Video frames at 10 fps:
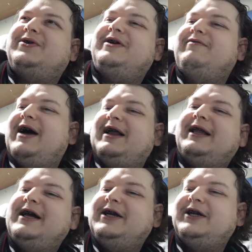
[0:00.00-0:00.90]
are in
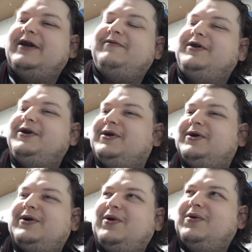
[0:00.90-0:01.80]
violation of your
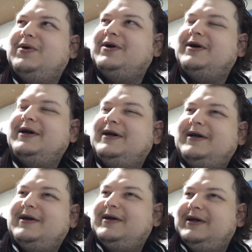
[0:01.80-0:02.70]
core
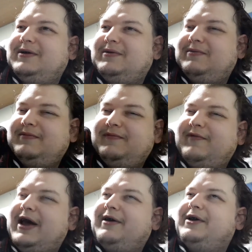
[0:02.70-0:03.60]

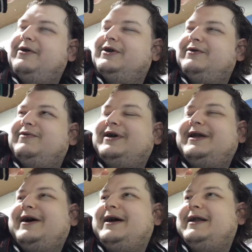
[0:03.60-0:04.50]
values and
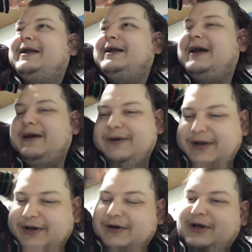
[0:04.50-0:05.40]
whatnot, and how
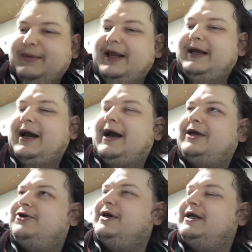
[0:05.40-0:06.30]
you're committing high
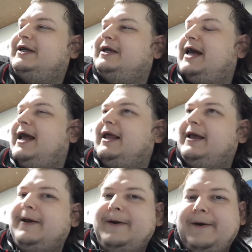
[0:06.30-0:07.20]
treason daily.